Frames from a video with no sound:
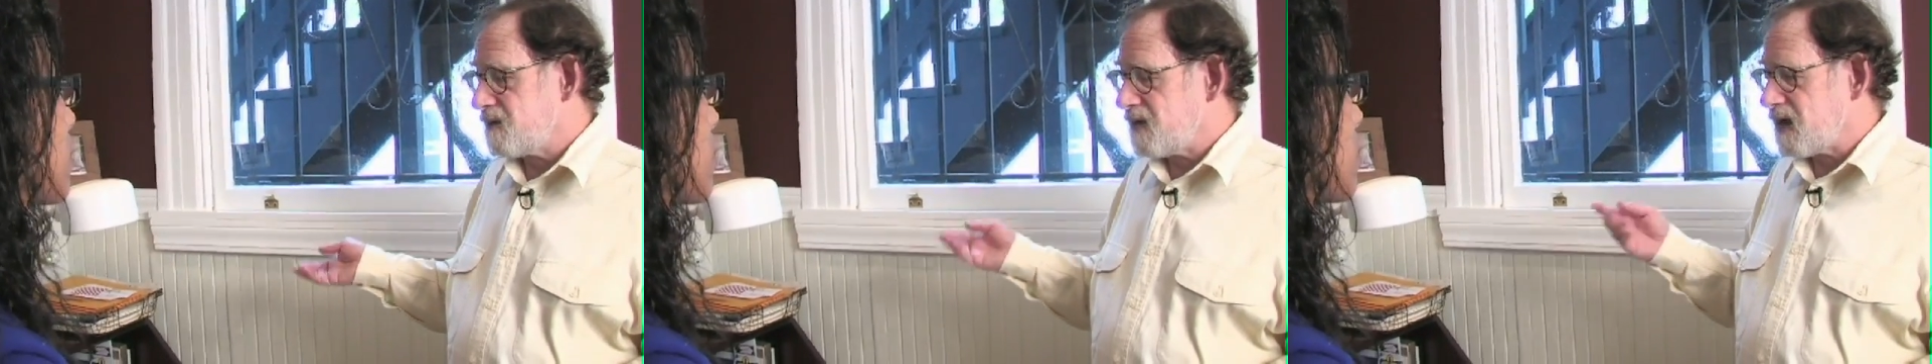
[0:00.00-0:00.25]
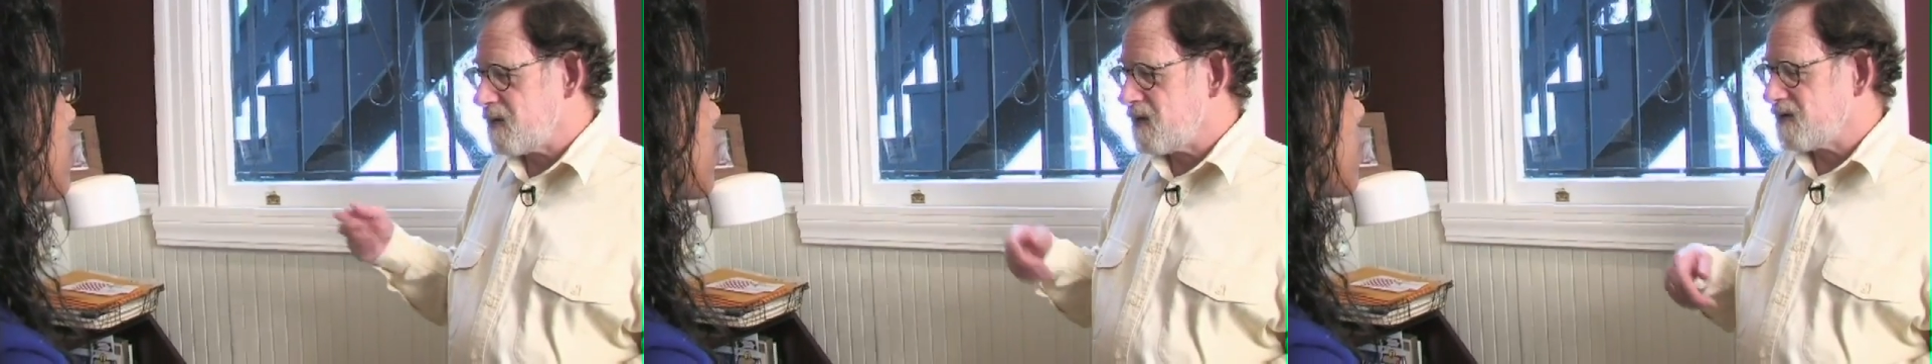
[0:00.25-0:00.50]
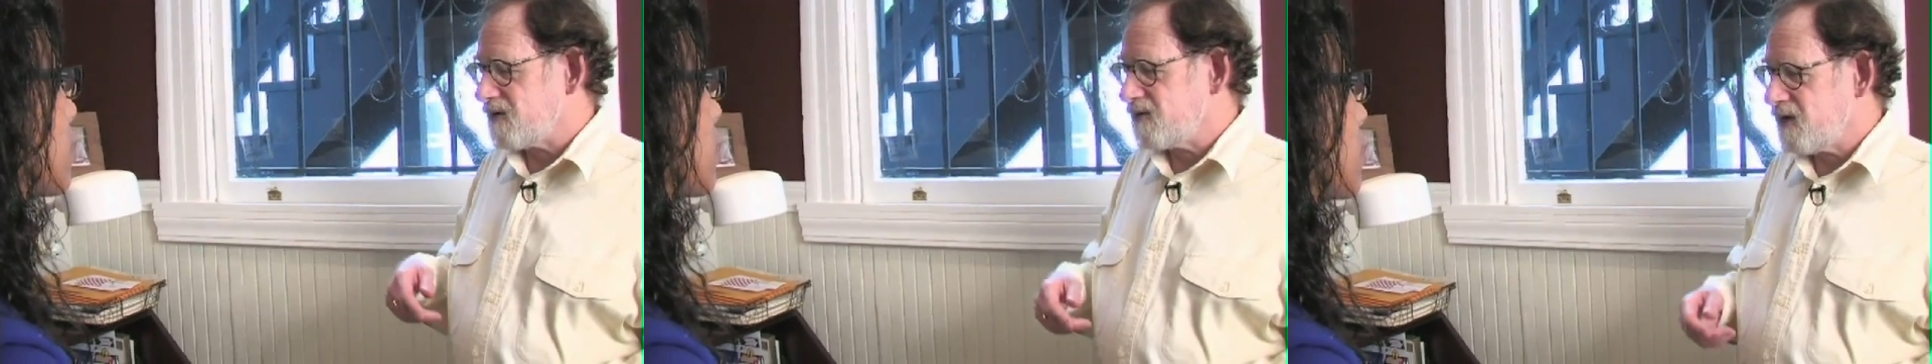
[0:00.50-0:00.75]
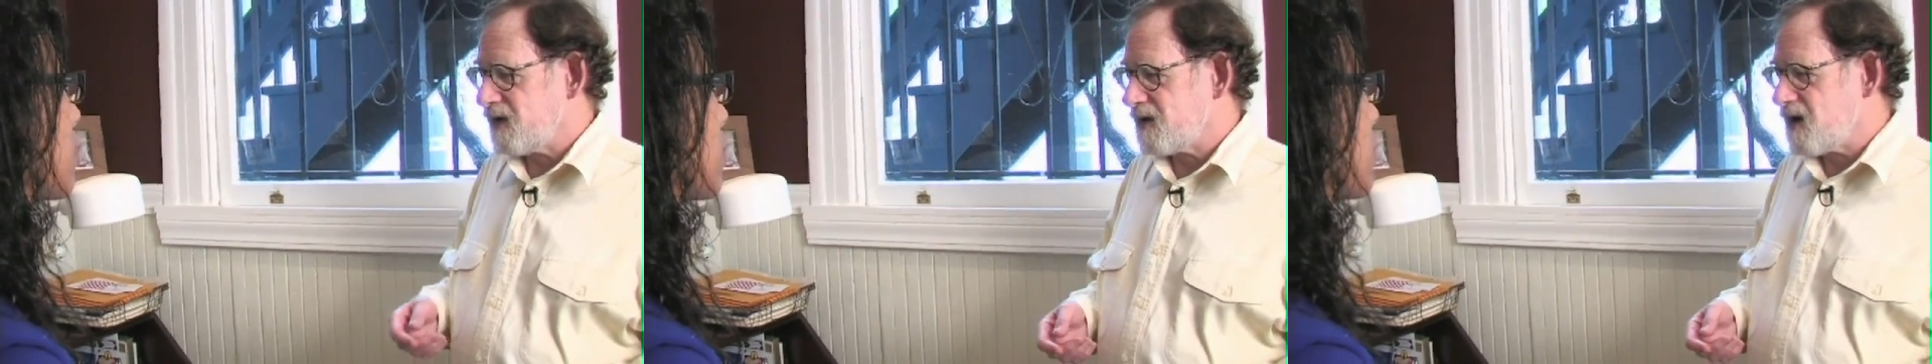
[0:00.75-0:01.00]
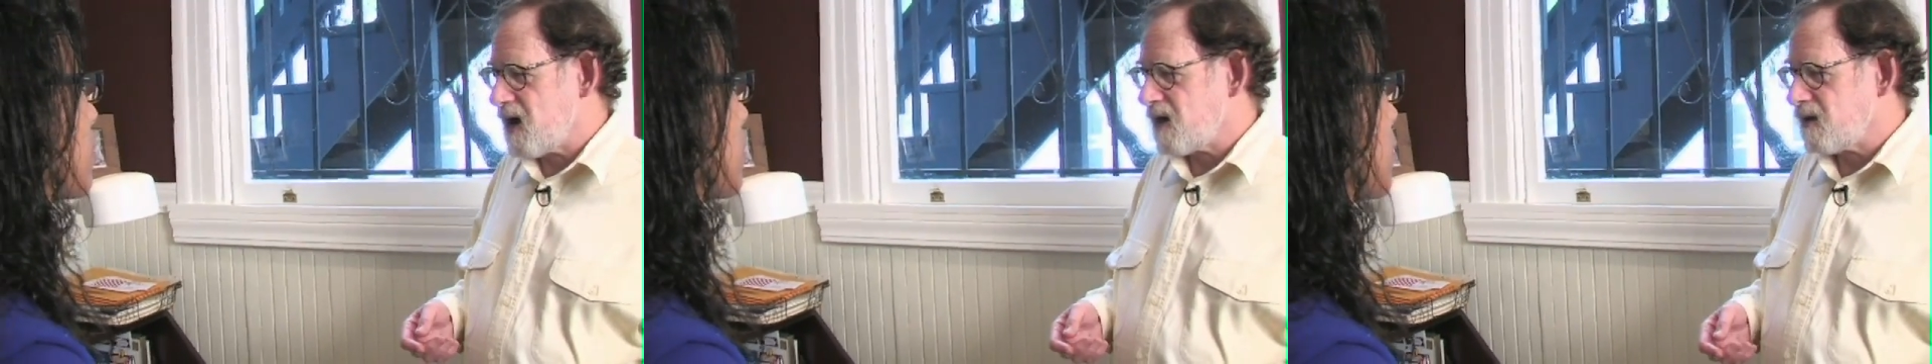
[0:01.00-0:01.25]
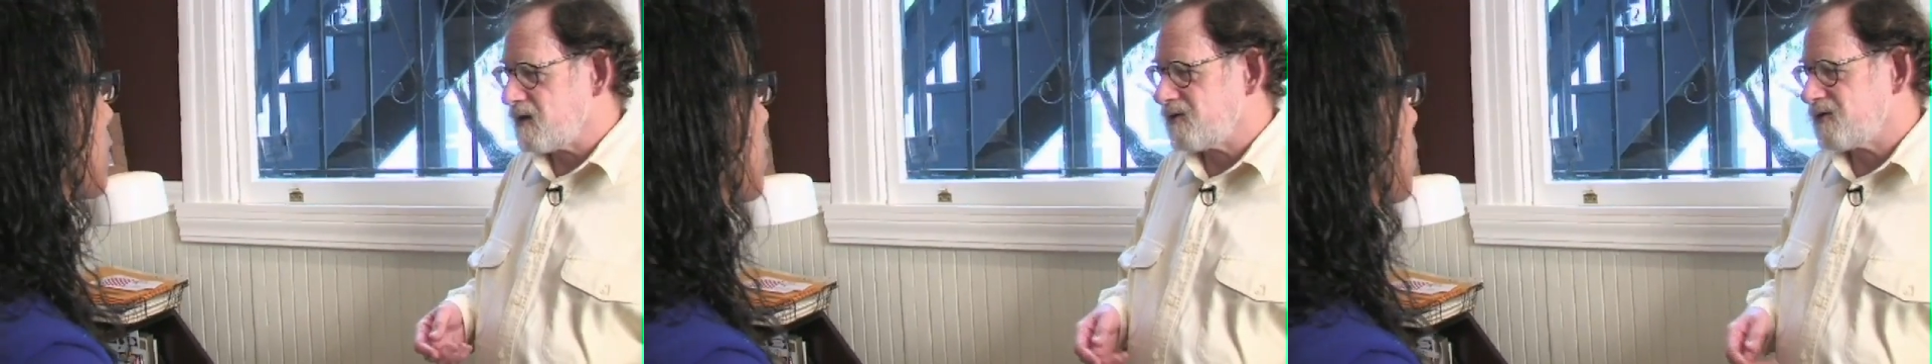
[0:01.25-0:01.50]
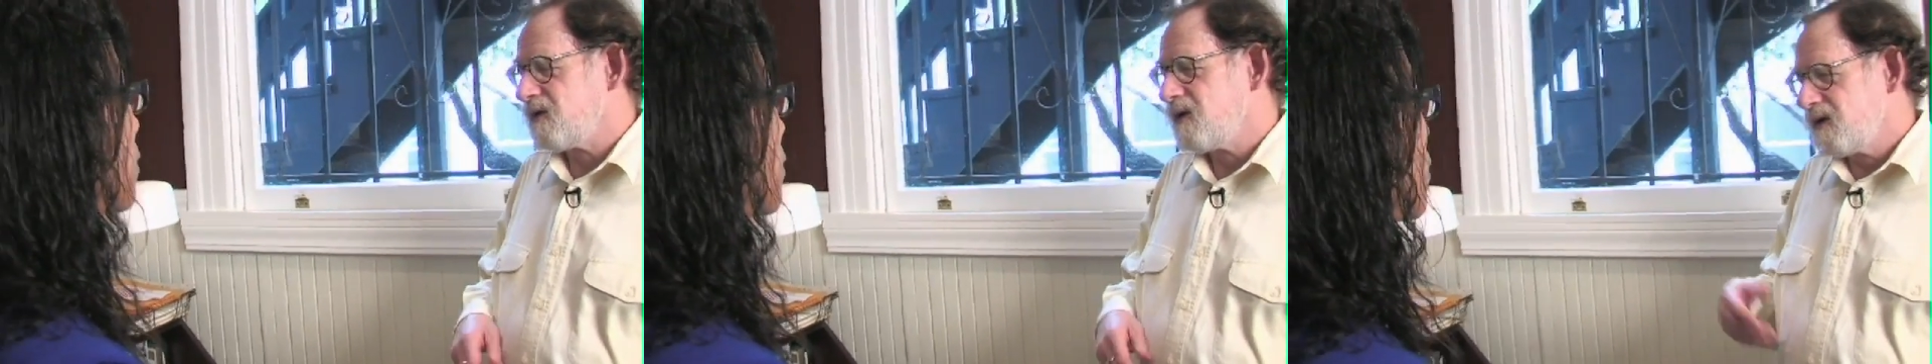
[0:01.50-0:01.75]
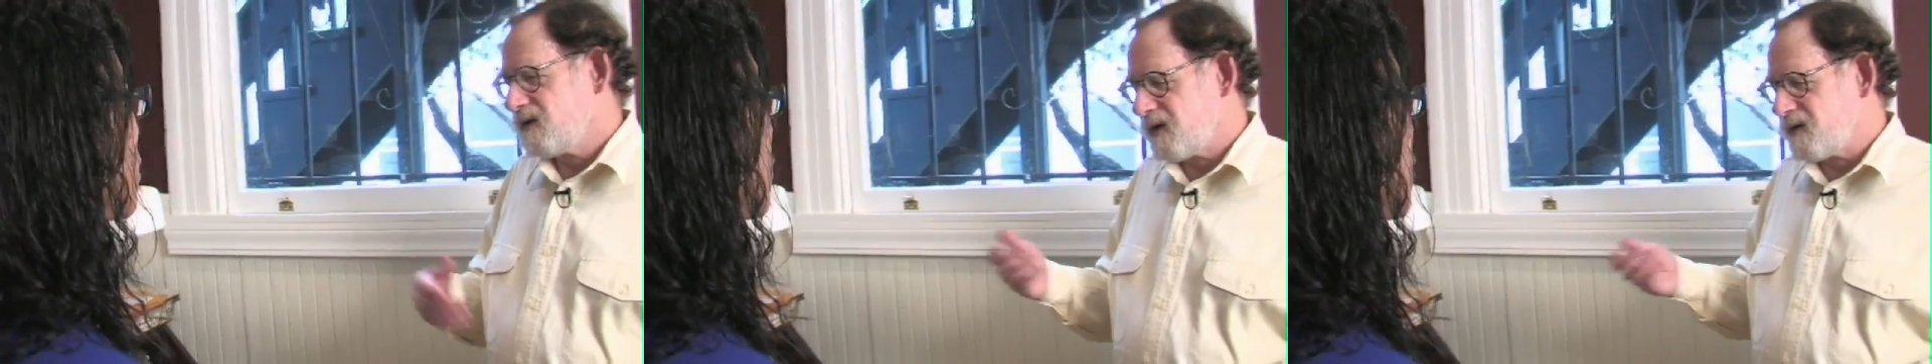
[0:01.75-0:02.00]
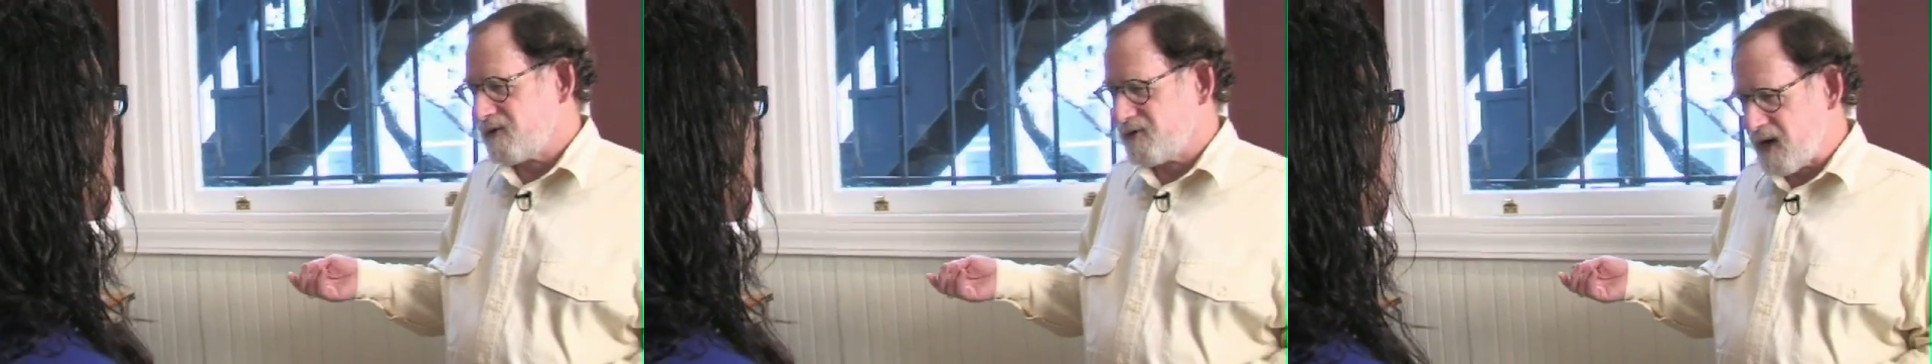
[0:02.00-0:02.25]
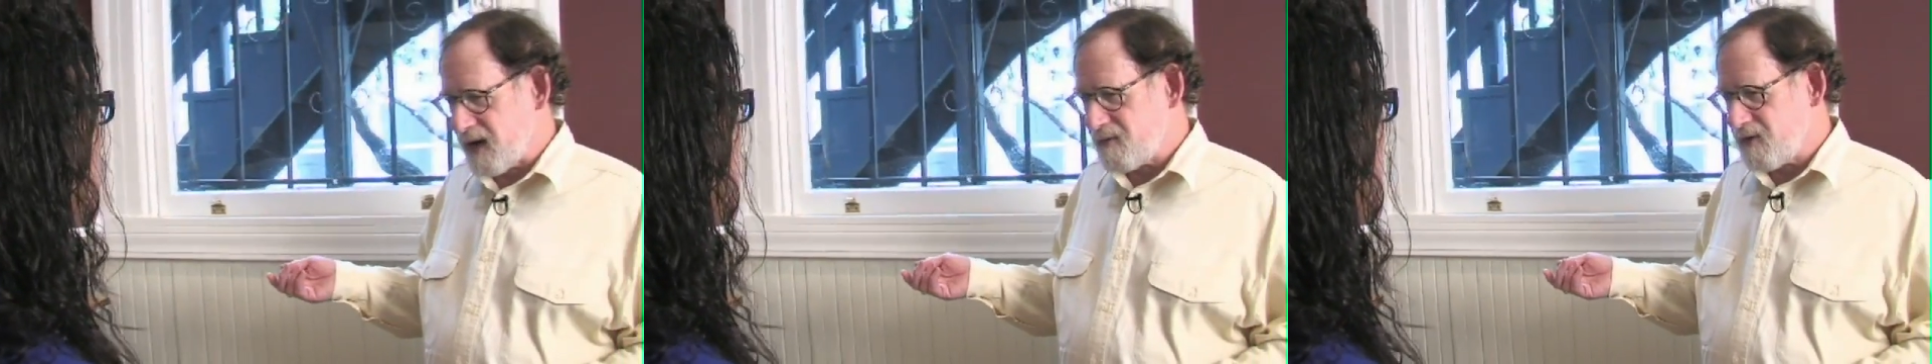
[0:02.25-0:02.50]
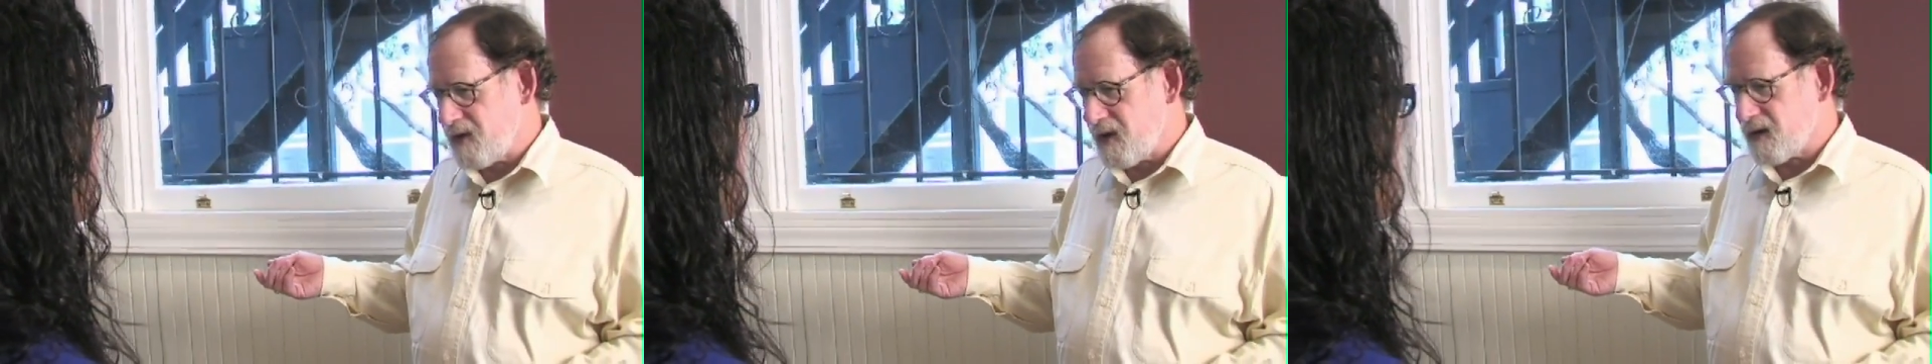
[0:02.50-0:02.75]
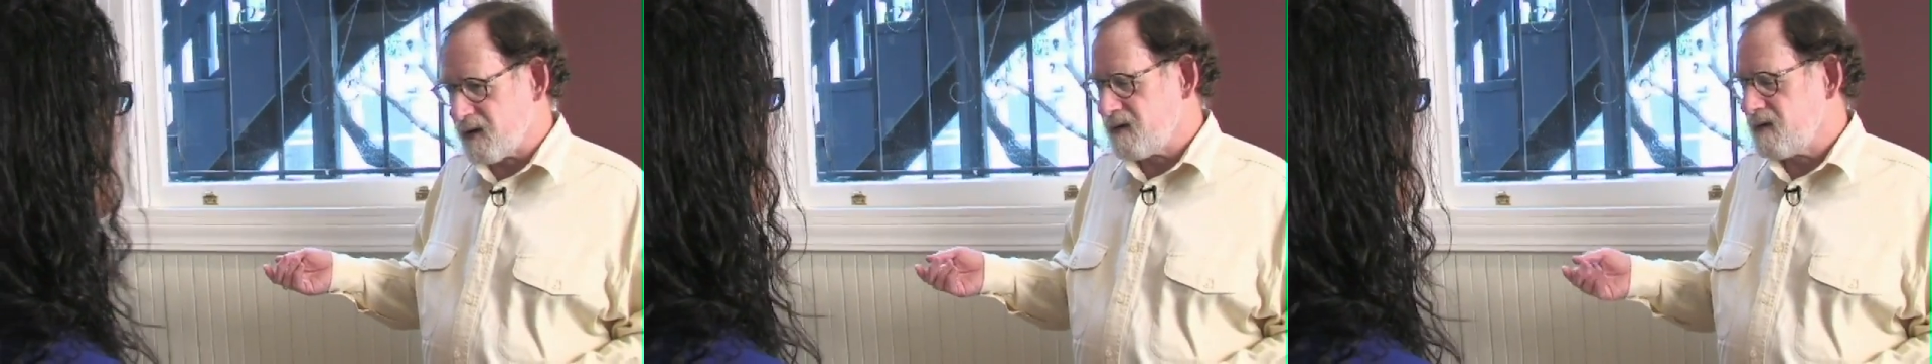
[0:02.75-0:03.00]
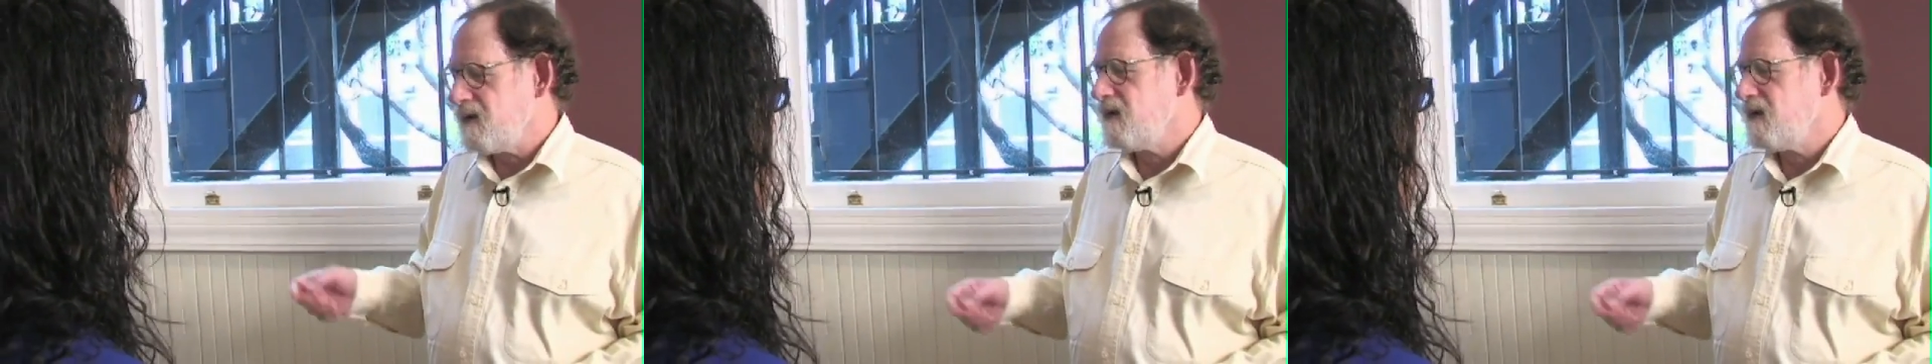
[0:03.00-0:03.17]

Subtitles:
and then I went to City College, did the same thing.